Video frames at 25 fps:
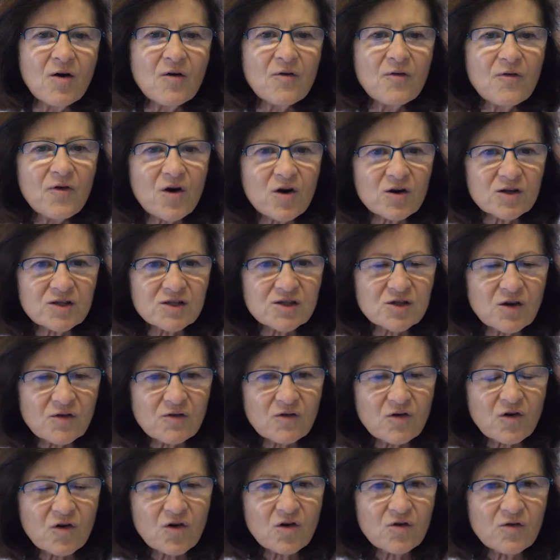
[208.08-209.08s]
First
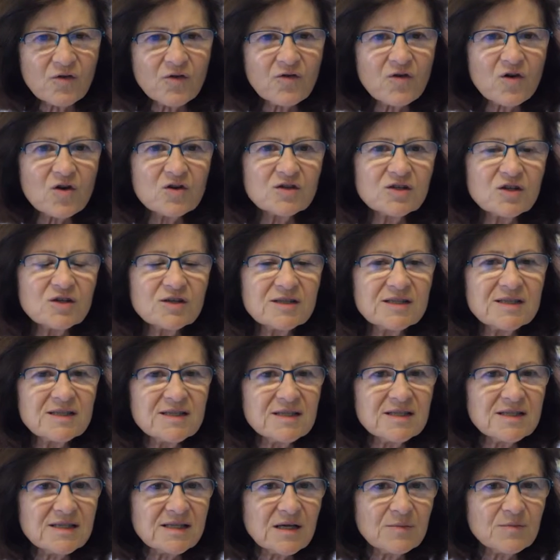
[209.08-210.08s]
of all, for the
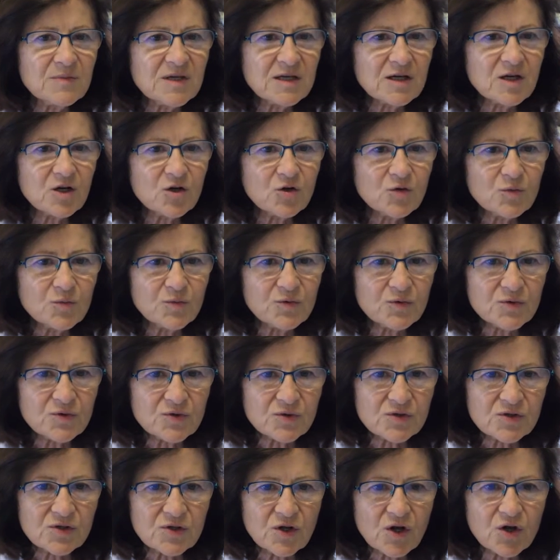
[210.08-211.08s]
systemic
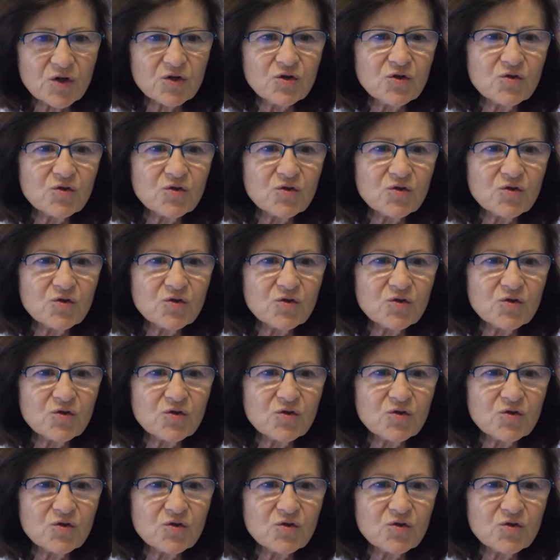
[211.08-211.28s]
lupus,